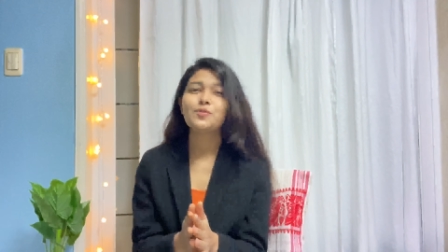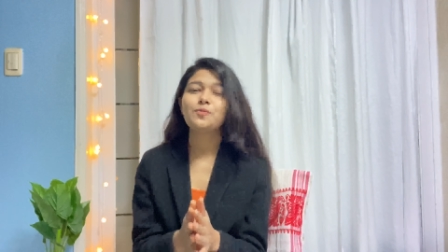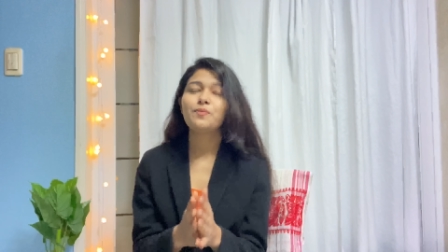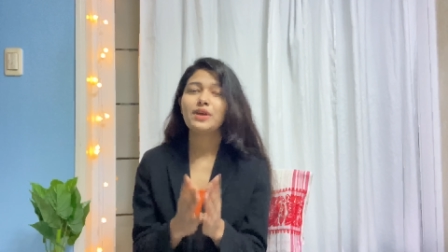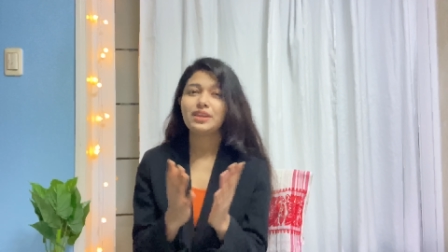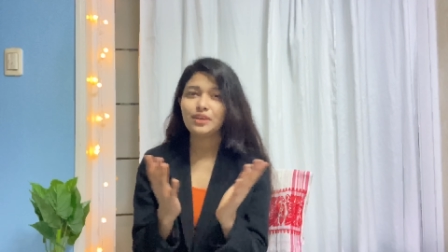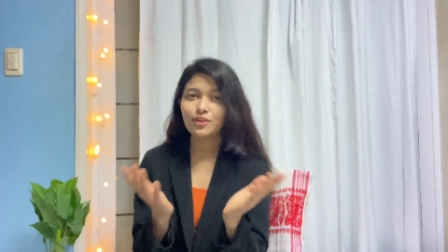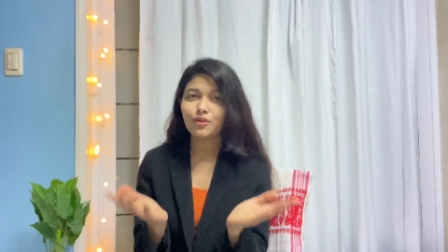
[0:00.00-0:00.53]

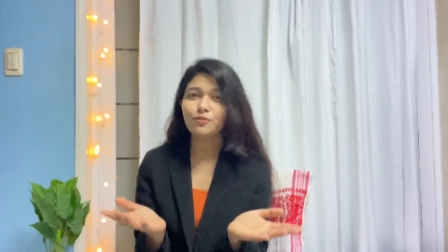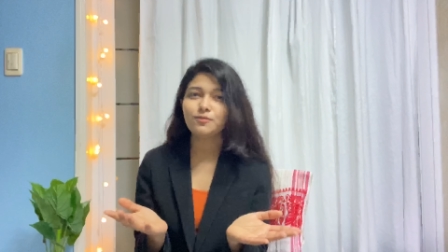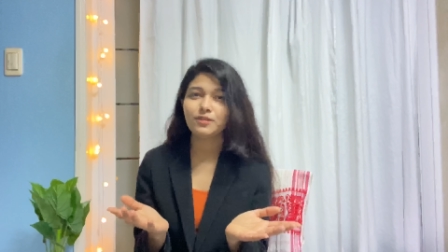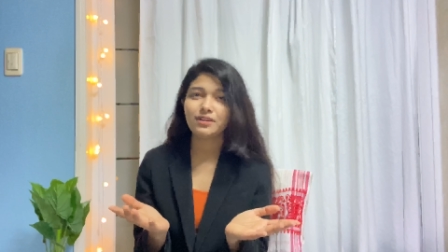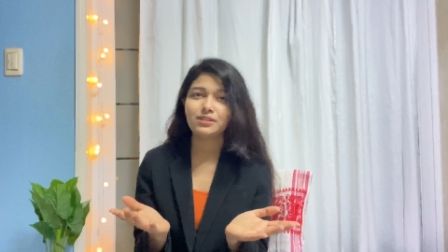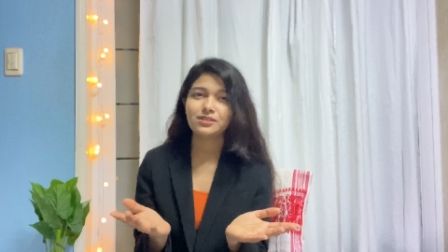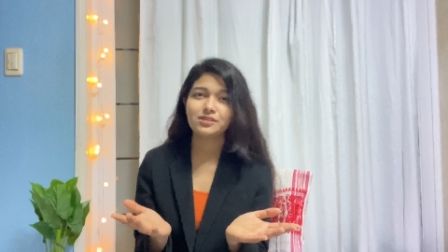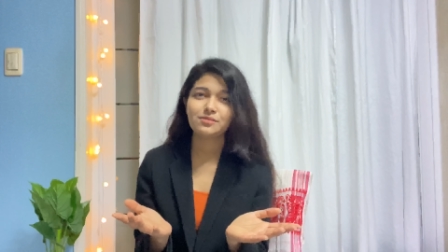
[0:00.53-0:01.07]
Many of
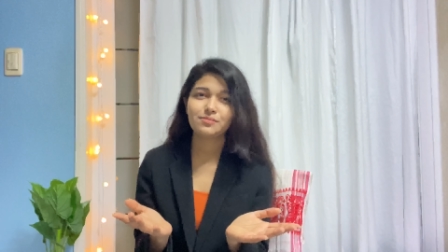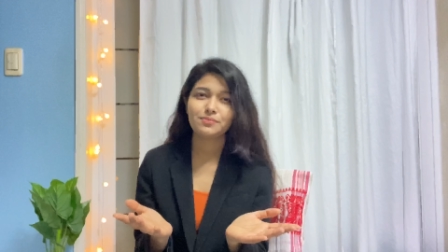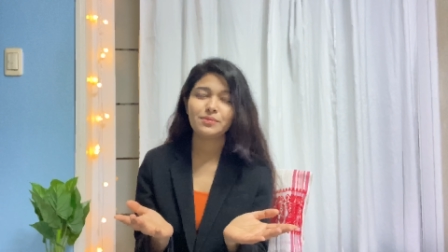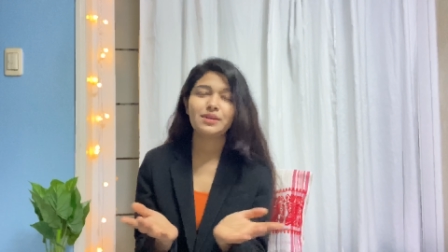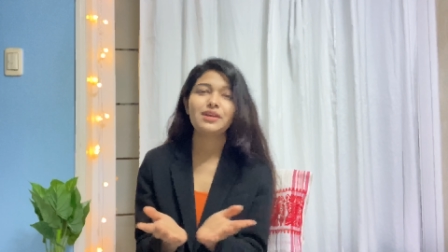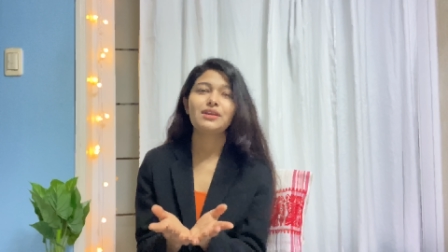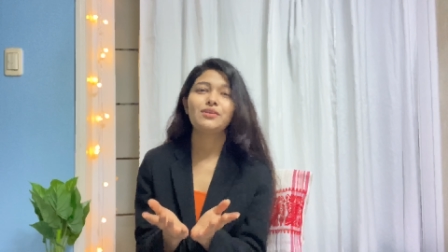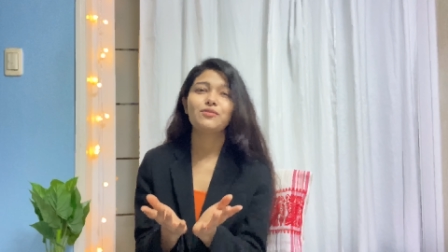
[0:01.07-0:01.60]
us
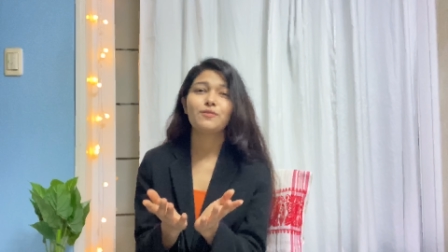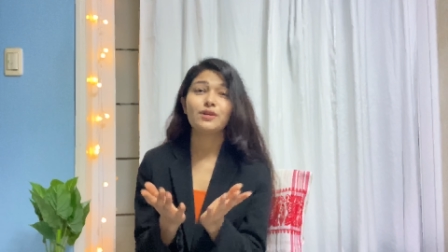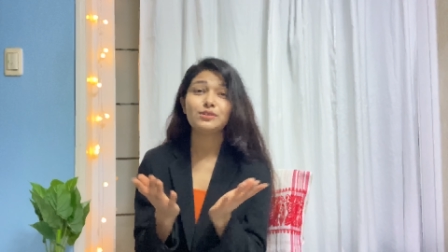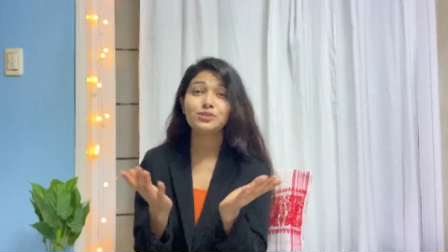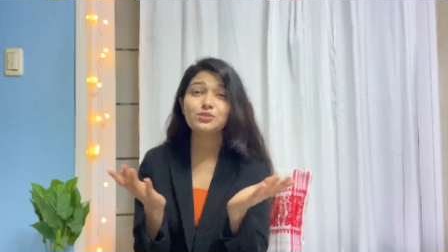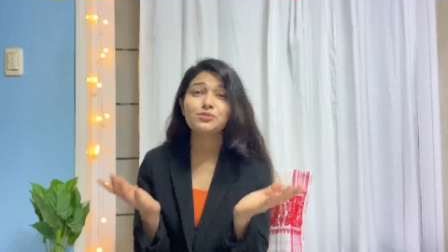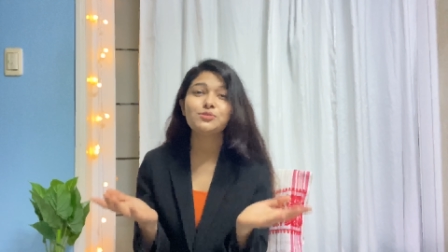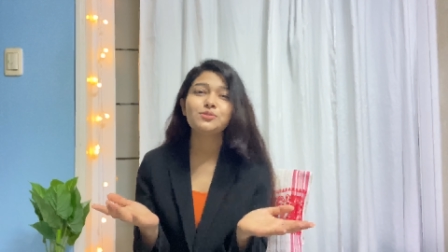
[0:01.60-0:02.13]
may
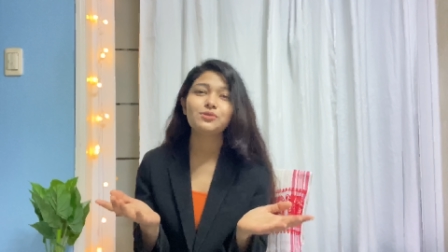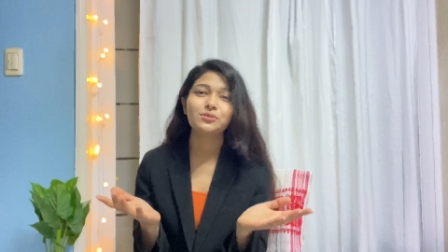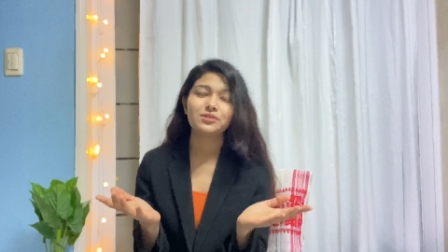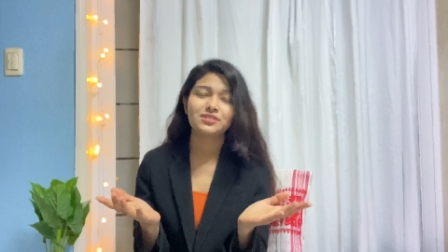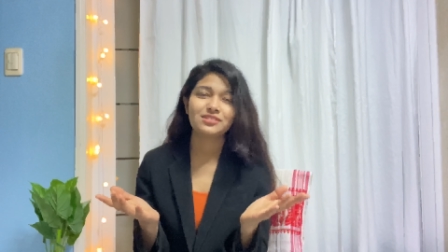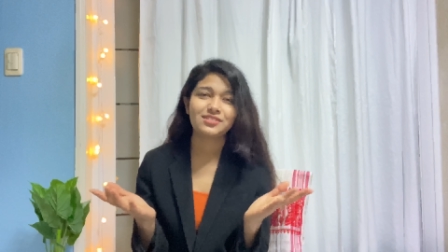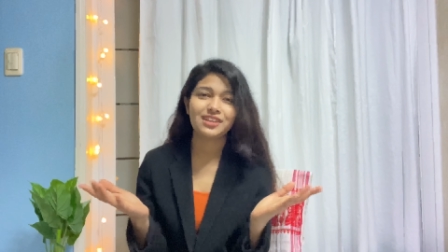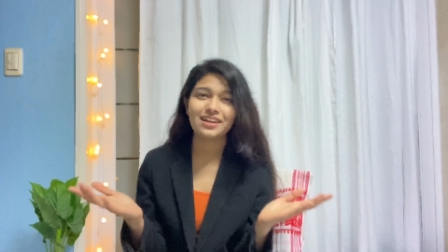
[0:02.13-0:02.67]
want to
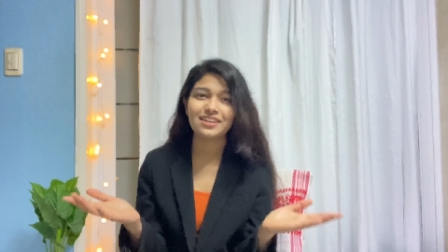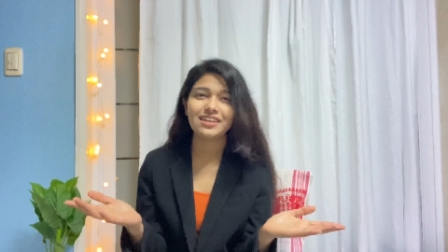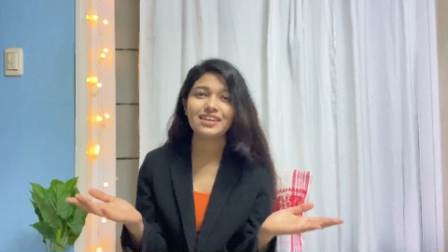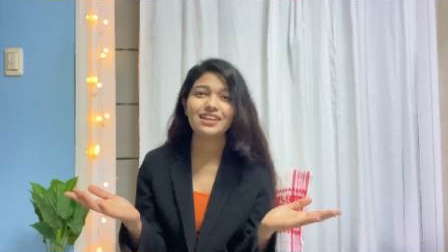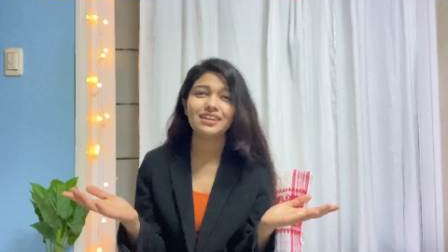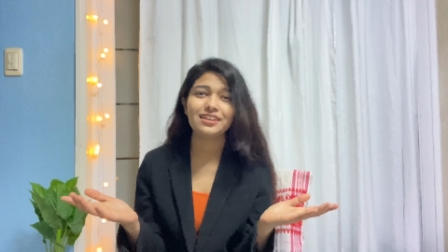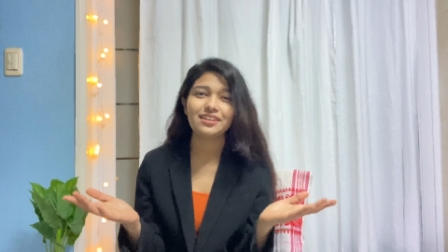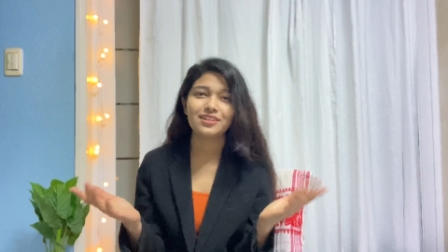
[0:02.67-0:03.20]

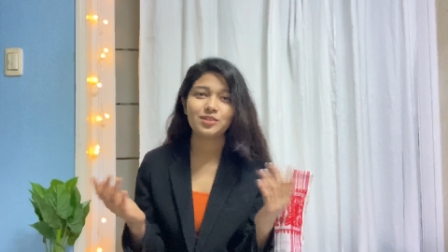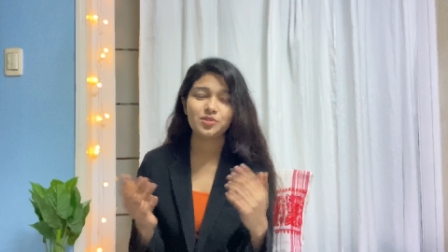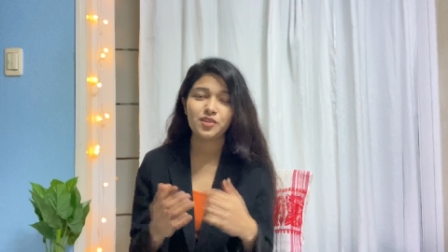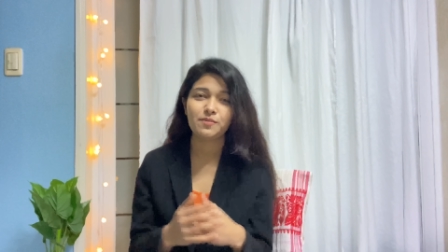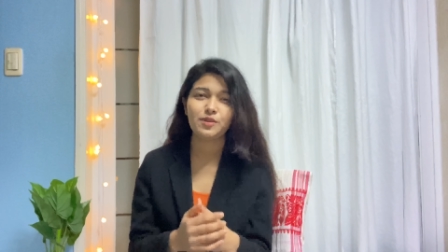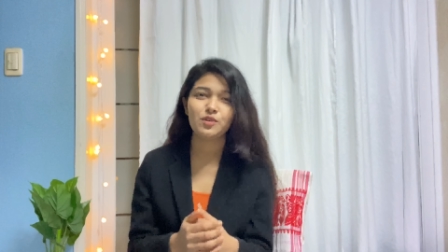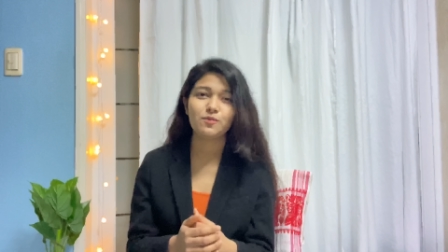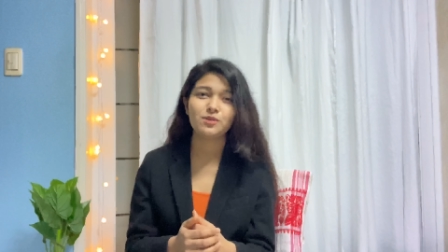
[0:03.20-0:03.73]
study in their
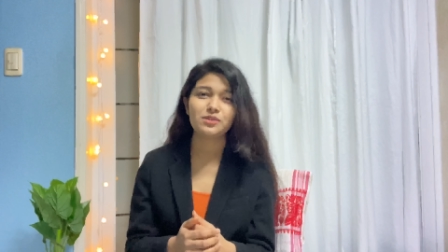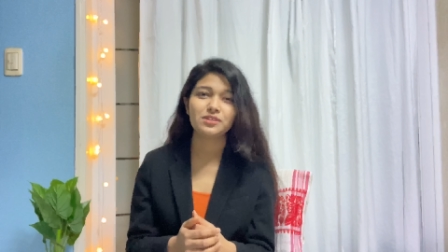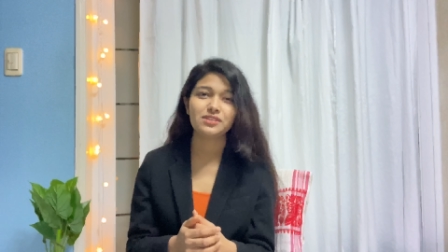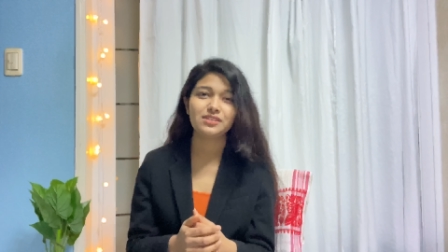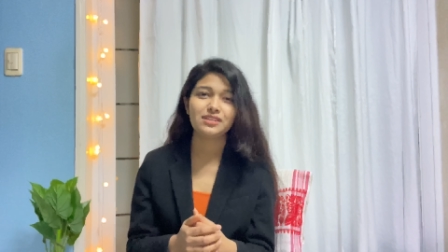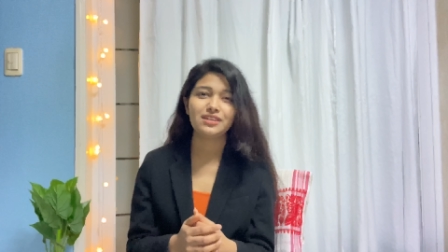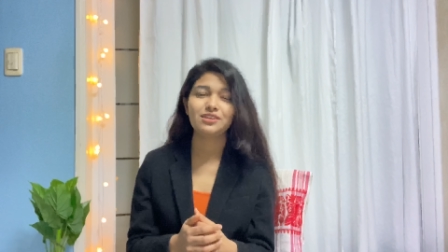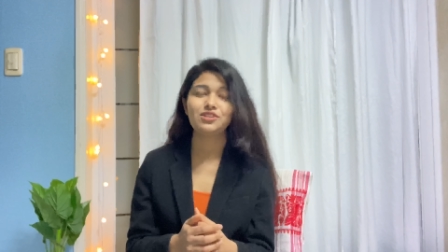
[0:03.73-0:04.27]
dream
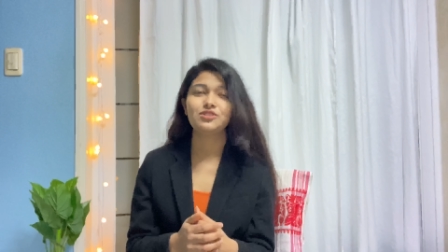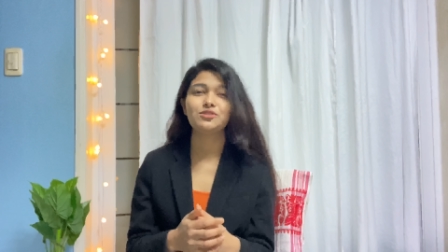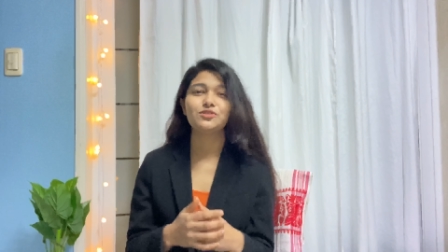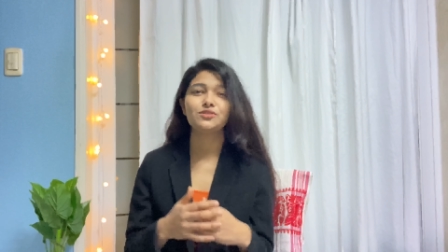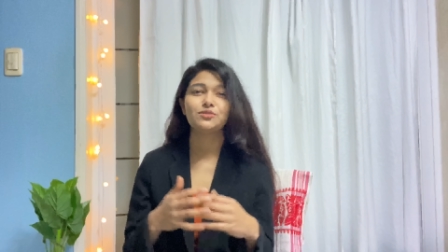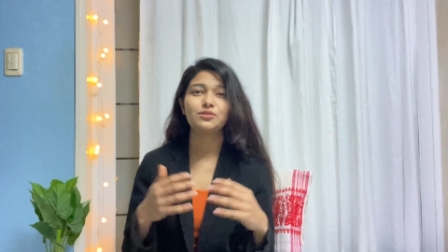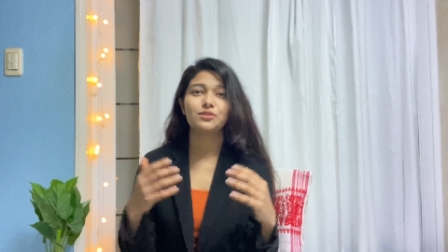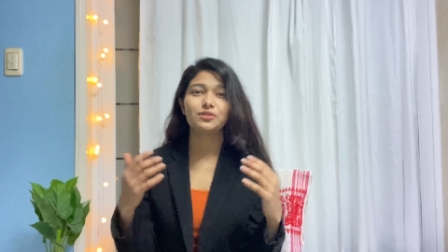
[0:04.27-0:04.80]
university
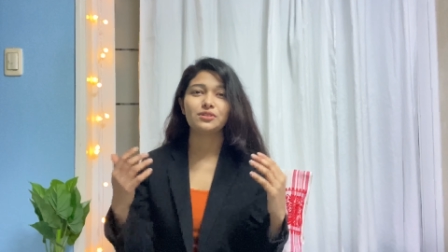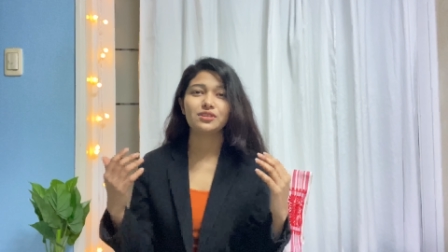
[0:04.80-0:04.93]
to